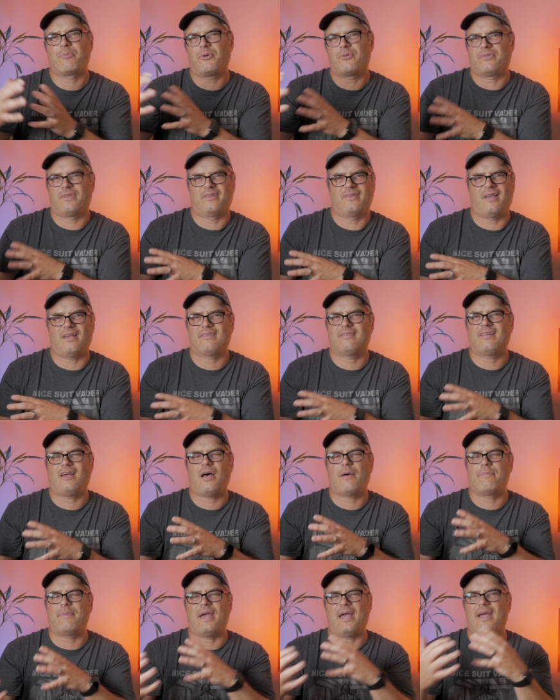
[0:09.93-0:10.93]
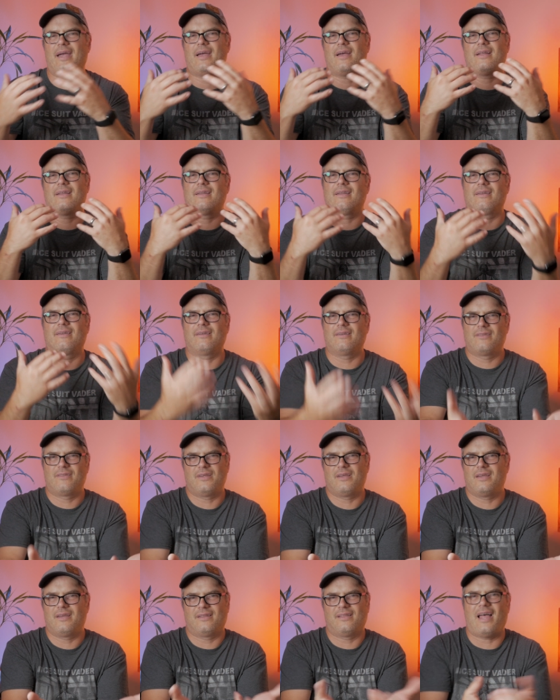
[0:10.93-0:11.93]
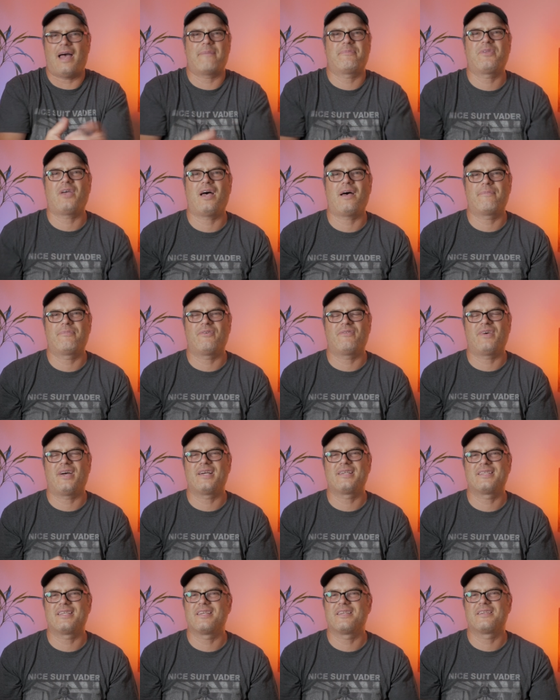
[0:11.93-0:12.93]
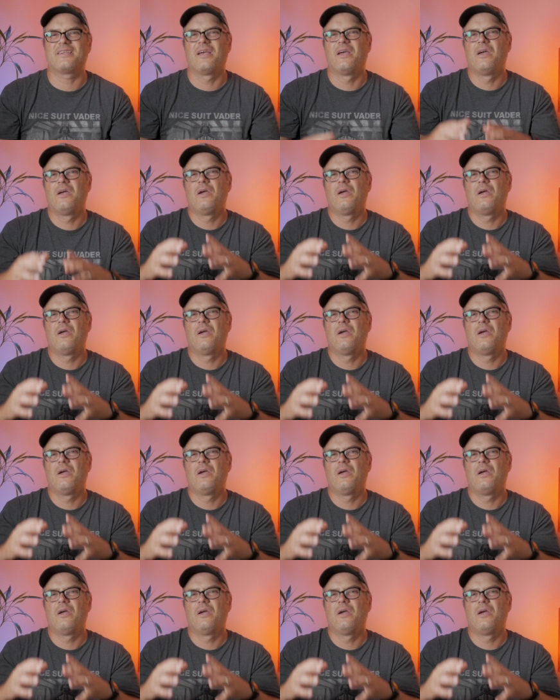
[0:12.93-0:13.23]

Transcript: both the desktop and the laptop devices,